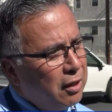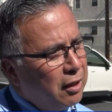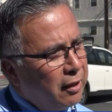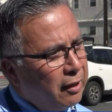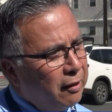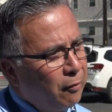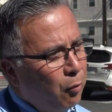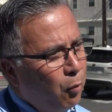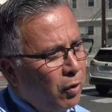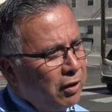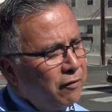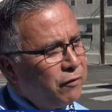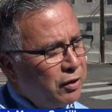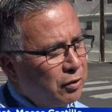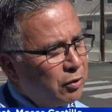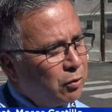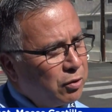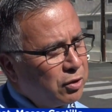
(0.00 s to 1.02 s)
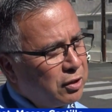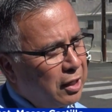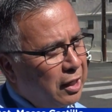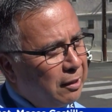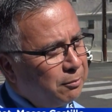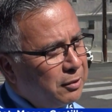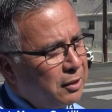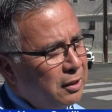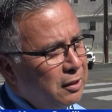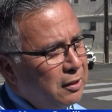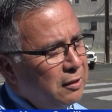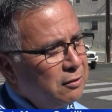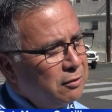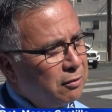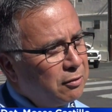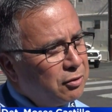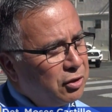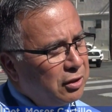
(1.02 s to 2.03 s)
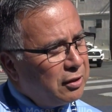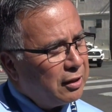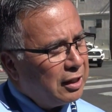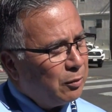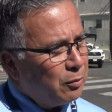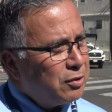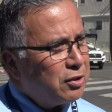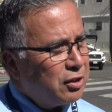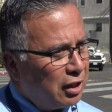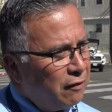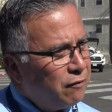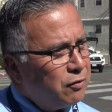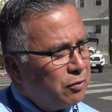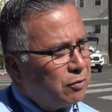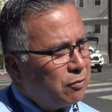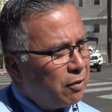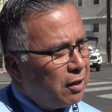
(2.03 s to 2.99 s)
uh, one vehicle stopped, so she thought it was safe to